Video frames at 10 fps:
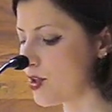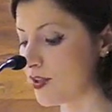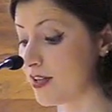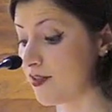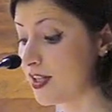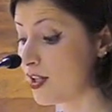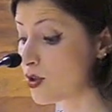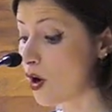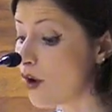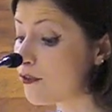we don't even need
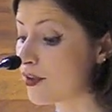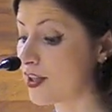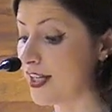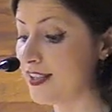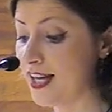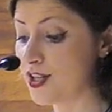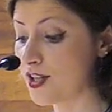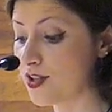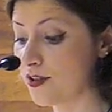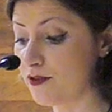to offer a
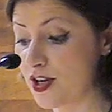digest of